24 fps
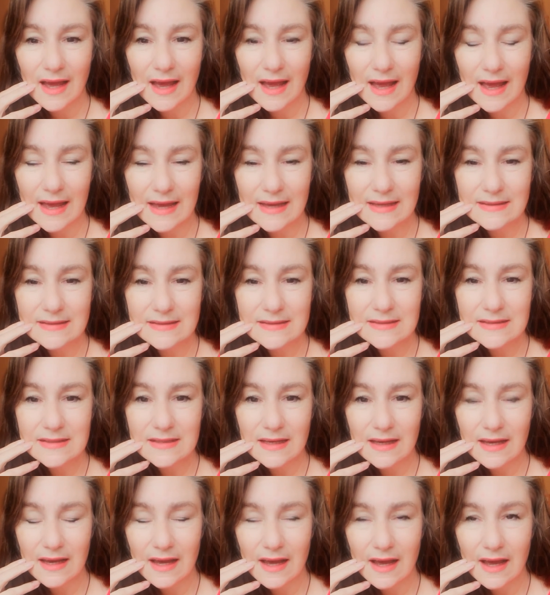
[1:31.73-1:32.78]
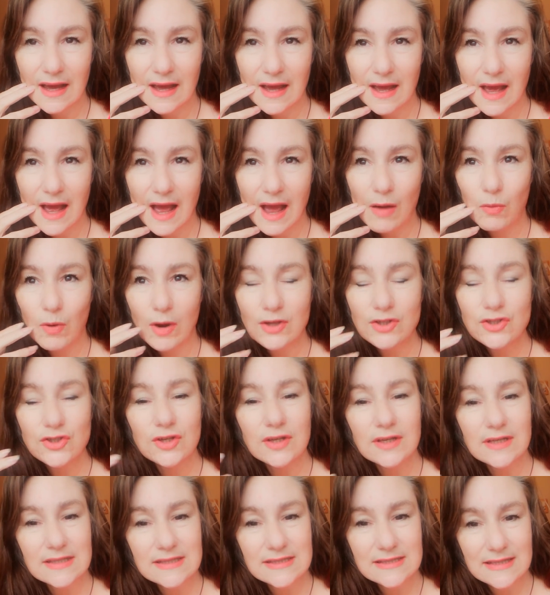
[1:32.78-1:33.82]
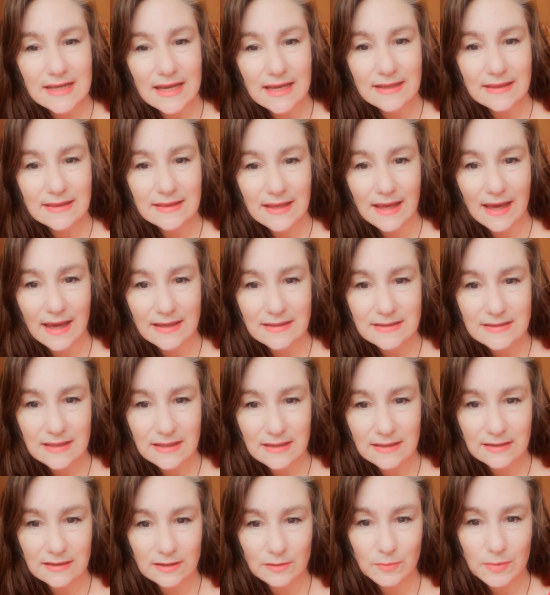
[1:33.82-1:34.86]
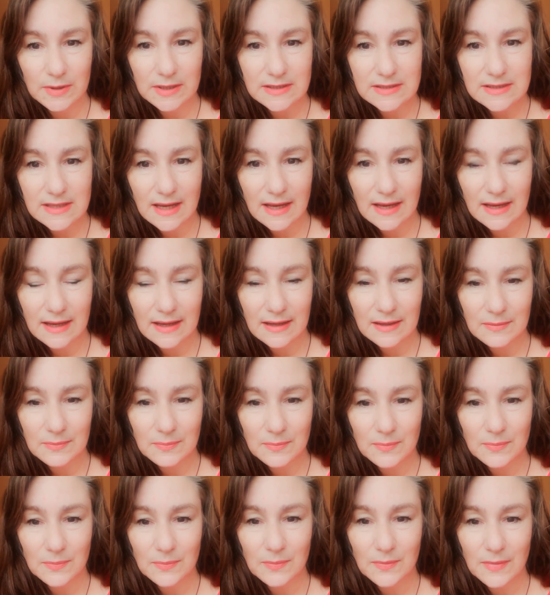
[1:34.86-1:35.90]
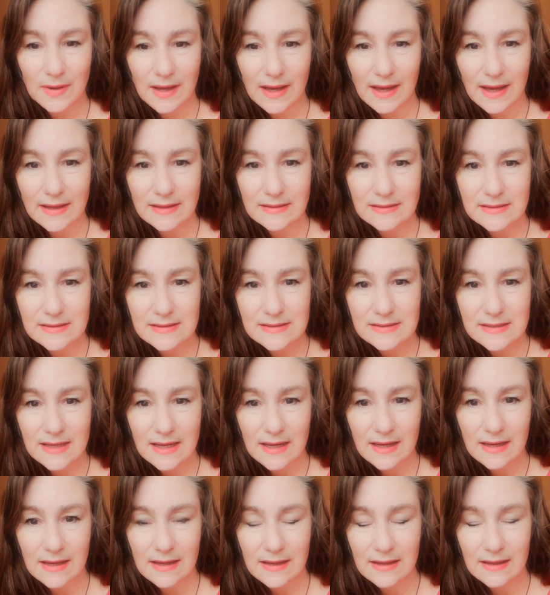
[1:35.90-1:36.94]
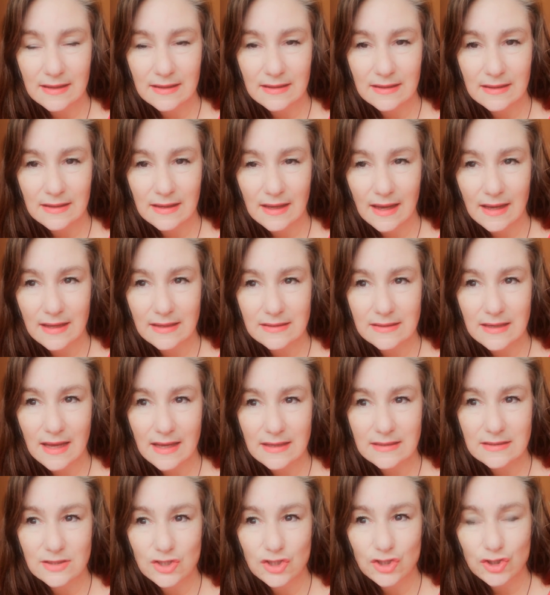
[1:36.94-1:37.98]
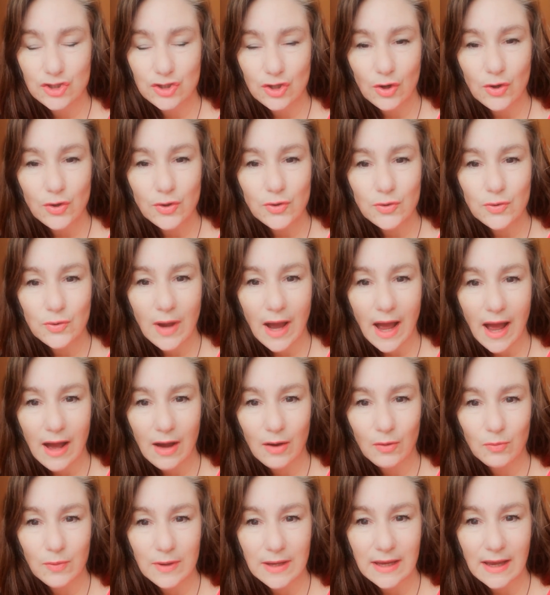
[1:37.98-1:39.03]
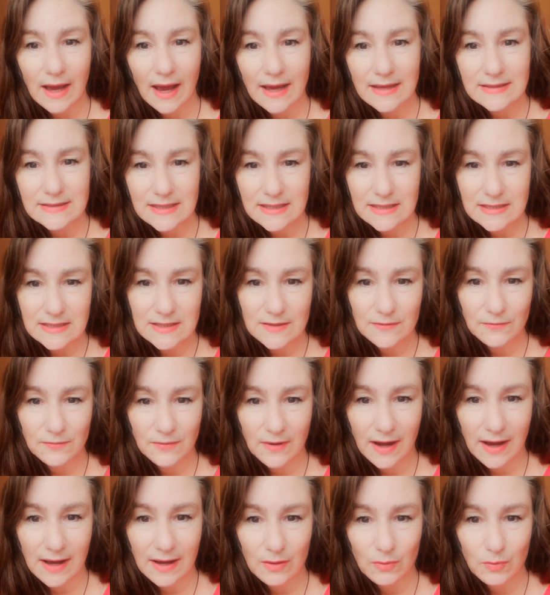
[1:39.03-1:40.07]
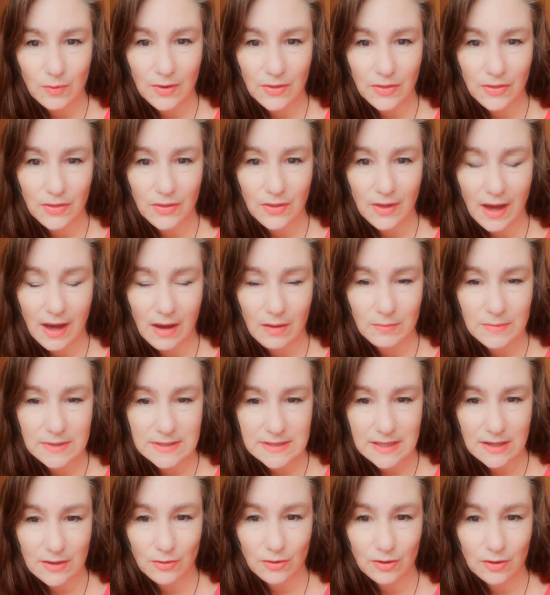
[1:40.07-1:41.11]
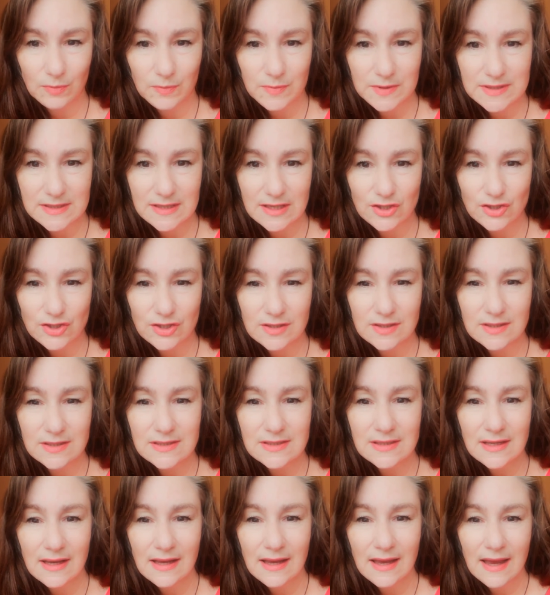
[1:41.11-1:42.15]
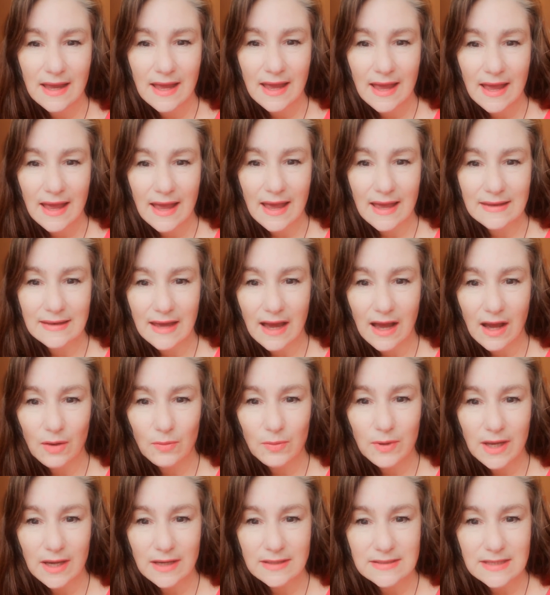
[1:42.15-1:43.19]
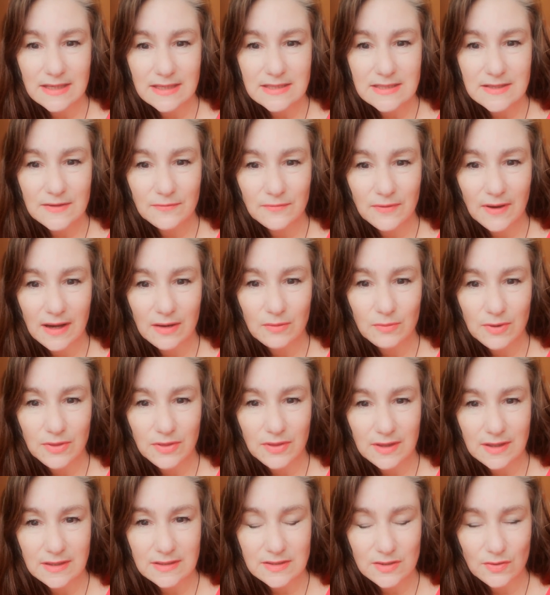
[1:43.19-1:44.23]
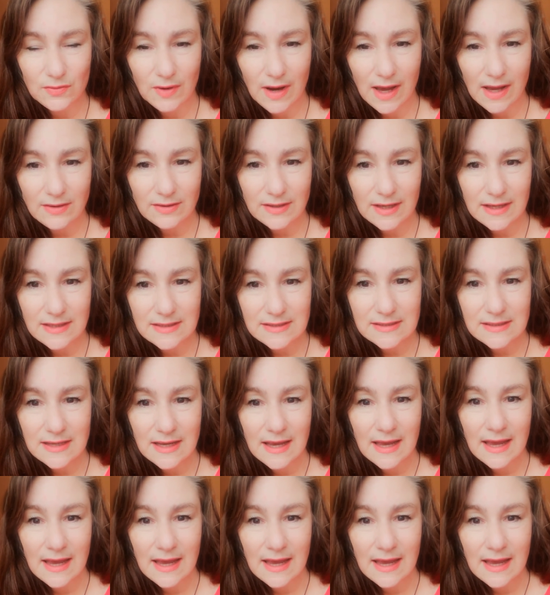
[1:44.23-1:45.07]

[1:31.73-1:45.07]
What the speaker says: And I want to extend that a little bit and say and show you how we identify with our material possessions and how we identify with things around us,